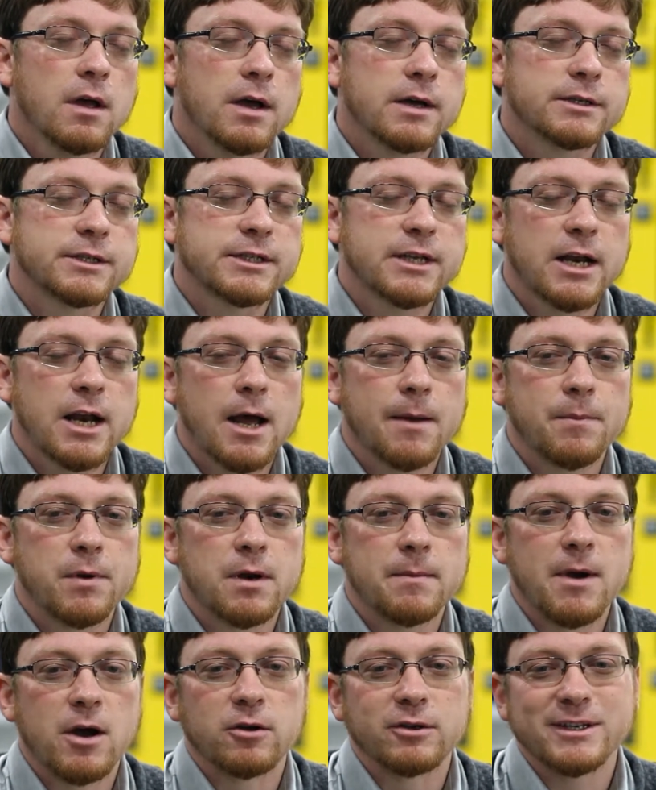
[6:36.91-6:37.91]
set up in
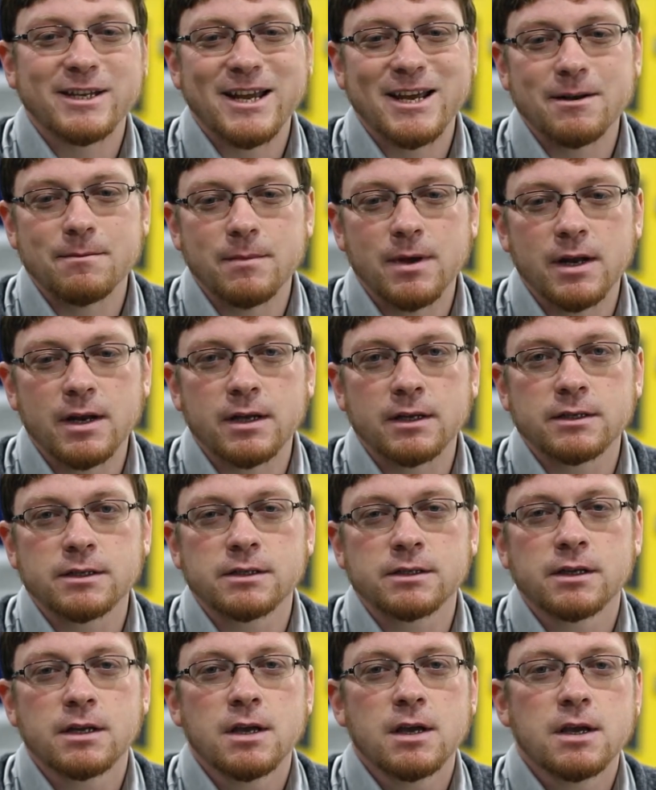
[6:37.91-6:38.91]
about 10
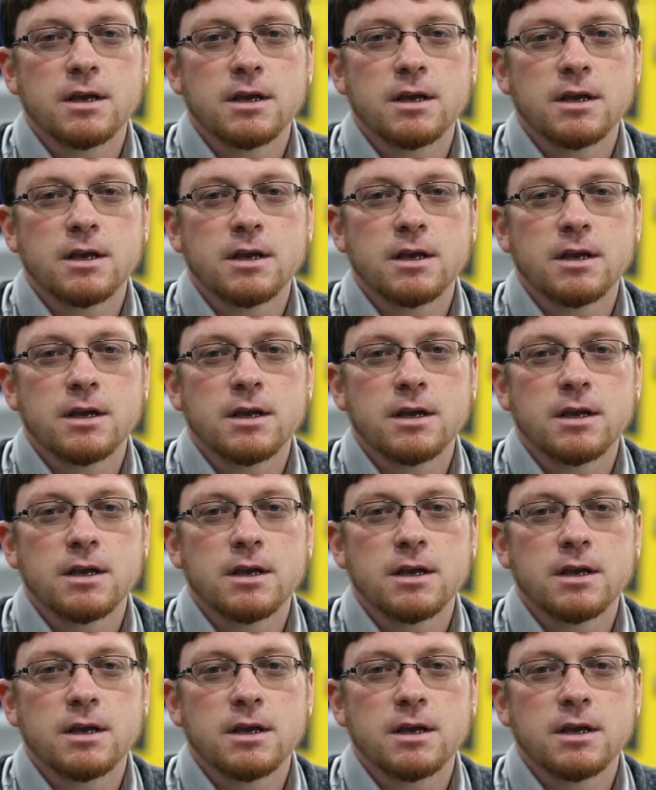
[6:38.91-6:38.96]
minutes.